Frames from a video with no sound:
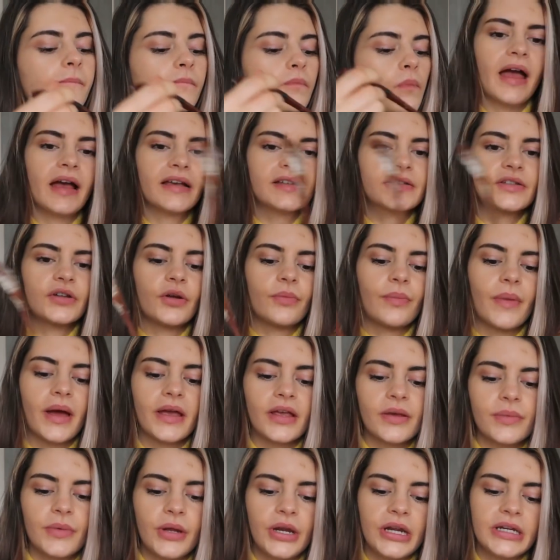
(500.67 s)
I asked on
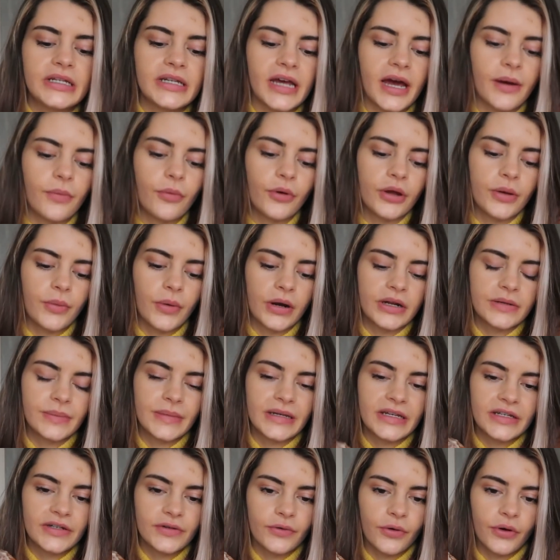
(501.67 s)
my community tab what you wanted
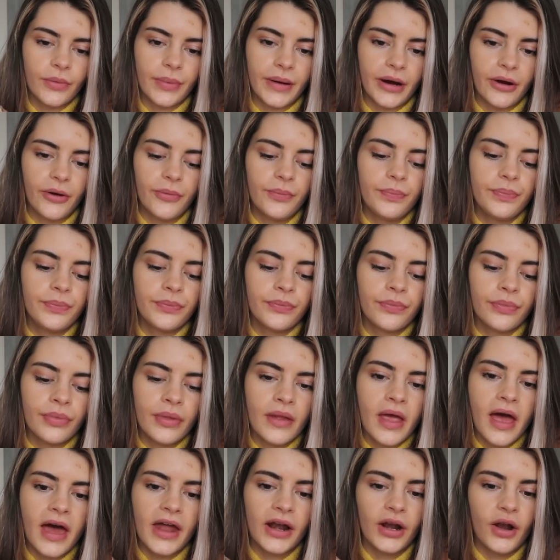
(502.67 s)
me to talk about
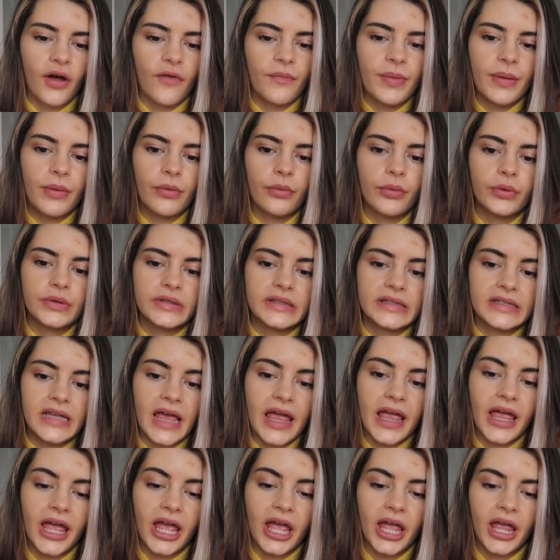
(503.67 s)
and a lot of people were
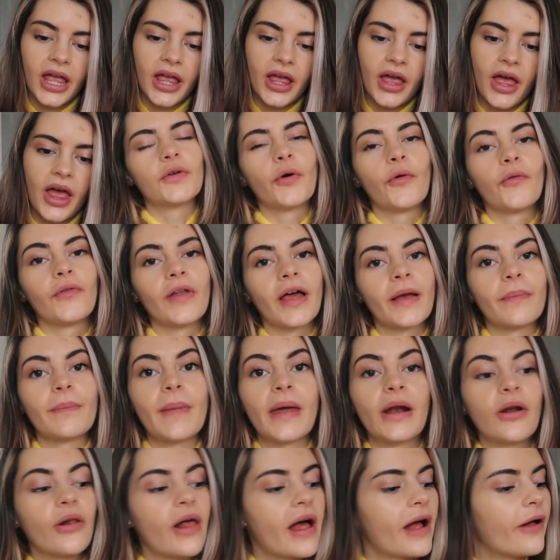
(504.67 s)
saying sort of like
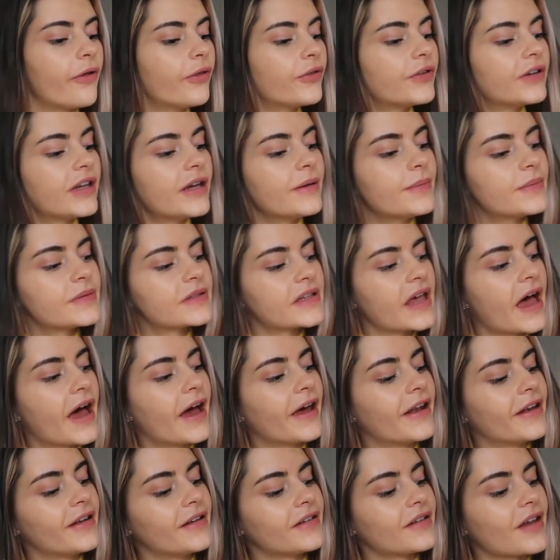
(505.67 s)
mental health tips
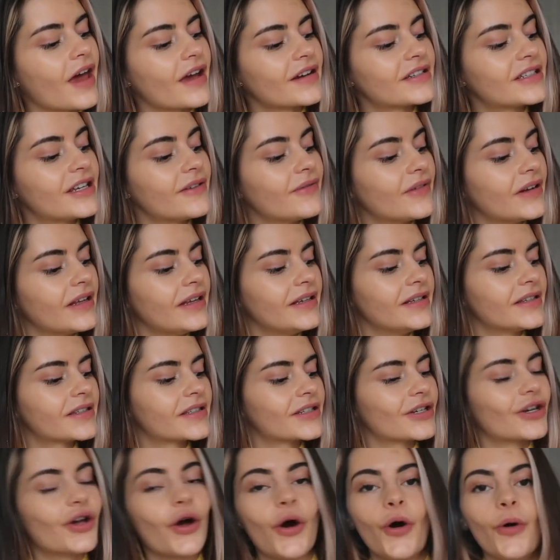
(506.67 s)
and
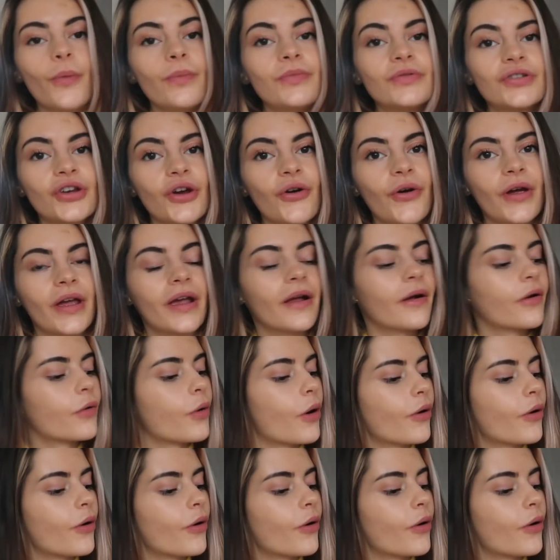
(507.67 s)
activities to cope during